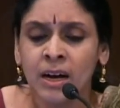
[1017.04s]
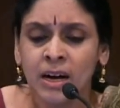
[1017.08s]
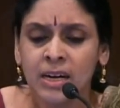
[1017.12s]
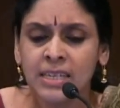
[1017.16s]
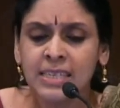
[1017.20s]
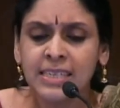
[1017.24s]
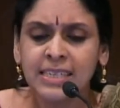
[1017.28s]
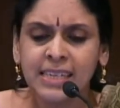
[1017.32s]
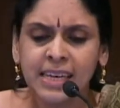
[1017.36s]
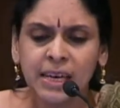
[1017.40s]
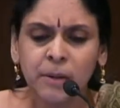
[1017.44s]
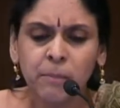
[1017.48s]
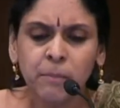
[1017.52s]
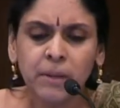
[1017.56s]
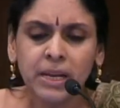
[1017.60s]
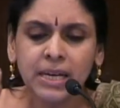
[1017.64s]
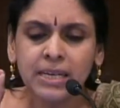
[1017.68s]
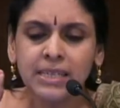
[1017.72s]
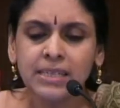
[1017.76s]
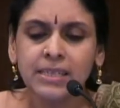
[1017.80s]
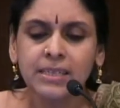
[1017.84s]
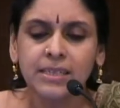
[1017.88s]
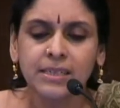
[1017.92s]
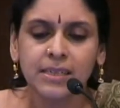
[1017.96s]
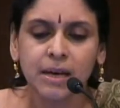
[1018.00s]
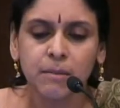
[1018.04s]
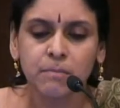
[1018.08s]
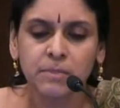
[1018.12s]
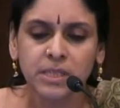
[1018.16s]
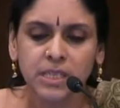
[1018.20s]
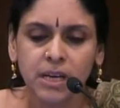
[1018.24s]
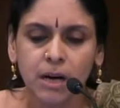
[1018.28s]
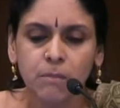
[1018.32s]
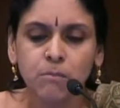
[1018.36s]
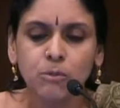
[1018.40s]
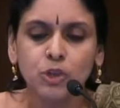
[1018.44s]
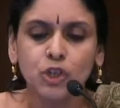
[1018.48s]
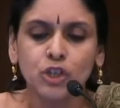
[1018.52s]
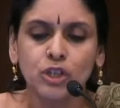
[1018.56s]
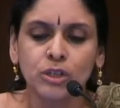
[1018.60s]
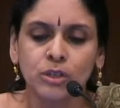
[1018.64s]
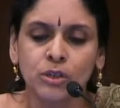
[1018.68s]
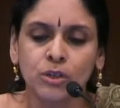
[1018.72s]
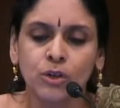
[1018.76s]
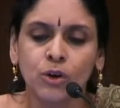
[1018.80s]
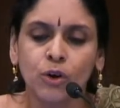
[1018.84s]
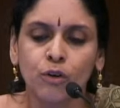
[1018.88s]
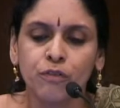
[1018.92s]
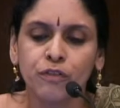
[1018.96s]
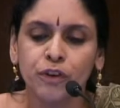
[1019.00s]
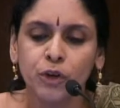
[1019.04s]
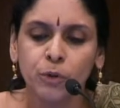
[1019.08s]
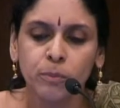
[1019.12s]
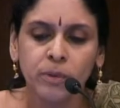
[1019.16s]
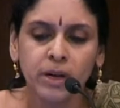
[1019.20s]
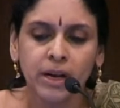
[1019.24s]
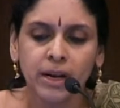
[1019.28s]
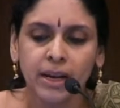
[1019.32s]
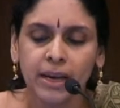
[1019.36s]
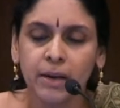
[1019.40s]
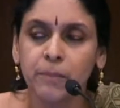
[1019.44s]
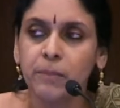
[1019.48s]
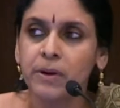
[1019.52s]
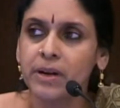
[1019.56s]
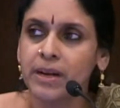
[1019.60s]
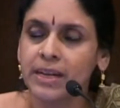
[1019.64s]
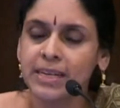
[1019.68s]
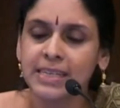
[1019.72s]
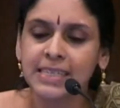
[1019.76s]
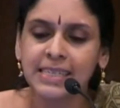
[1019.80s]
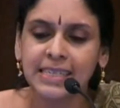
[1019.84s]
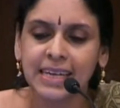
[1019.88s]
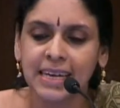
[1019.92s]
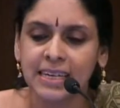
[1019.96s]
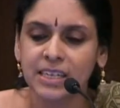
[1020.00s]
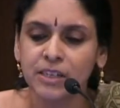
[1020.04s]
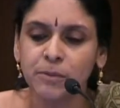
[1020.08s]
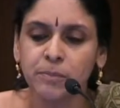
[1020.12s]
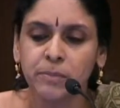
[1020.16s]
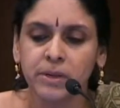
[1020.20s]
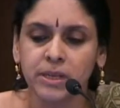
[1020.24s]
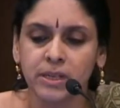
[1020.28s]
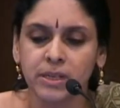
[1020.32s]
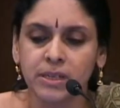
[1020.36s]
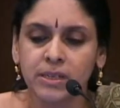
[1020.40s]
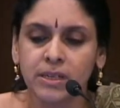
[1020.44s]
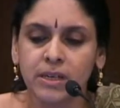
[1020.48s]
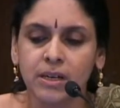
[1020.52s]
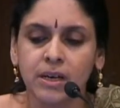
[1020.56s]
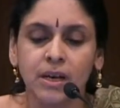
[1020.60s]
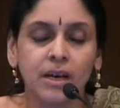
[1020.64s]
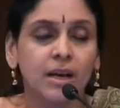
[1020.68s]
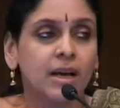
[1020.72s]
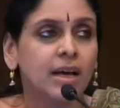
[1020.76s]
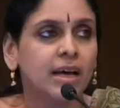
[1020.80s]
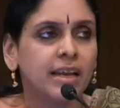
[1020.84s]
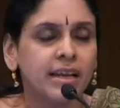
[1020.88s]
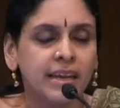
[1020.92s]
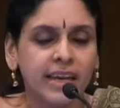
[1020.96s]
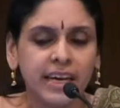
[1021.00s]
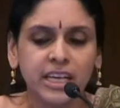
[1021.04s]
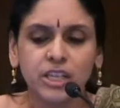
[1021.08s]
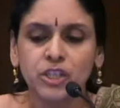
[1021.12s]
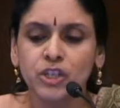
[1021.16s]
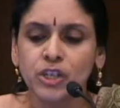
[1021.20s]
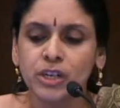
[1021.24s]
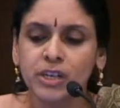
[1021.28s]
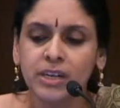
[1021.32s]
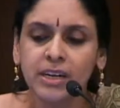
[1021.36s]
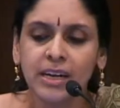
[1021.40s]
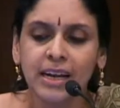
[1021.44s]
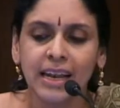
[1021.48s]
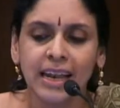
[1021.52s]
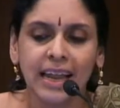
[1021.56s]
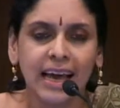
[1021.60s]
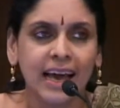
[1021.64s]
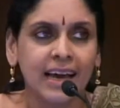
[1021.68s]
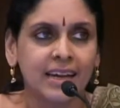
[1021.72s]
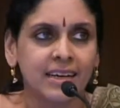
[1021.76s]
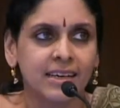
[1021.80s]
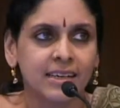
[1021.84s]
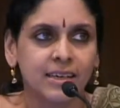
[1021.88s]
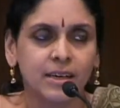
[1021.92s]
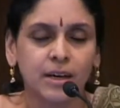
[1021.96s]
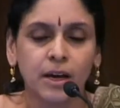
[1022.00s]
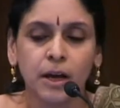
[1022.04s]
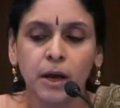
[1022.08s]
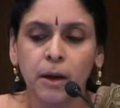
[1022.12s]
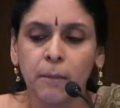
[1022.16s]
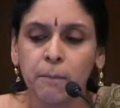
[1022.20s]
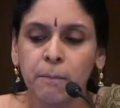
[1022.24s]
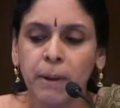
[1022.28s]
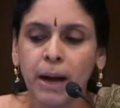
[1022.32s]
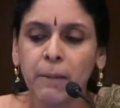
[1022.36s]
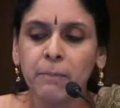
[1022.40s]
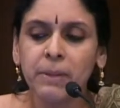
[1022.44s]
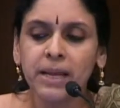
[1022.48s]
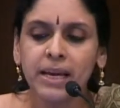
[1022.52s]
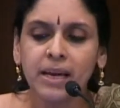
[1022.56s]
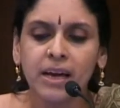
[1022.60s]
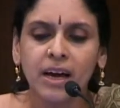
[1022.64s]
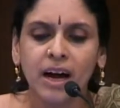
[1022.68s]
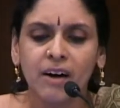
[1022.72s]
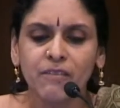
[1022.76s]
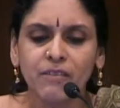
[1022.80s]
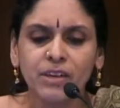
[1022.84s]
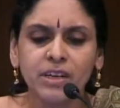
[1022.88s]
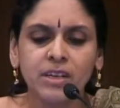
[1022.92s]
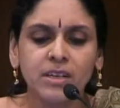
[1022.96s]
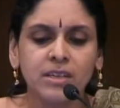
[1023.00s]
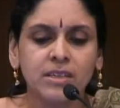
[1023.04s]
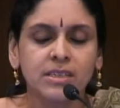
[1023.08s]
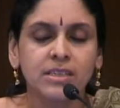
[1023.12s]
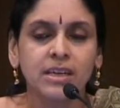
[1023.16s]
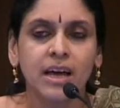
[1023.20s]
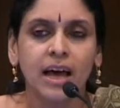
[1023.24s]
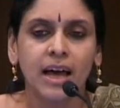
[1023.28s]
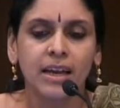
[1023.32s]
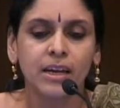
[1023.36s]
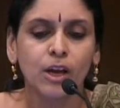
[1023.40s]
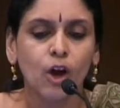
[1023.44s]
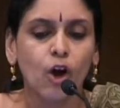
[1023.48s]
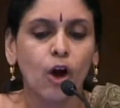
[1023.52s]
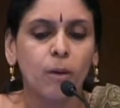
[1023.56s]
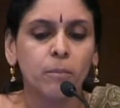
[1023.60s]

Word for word: A seamless subsumption of human labor and sentiment, nature and land, public governance and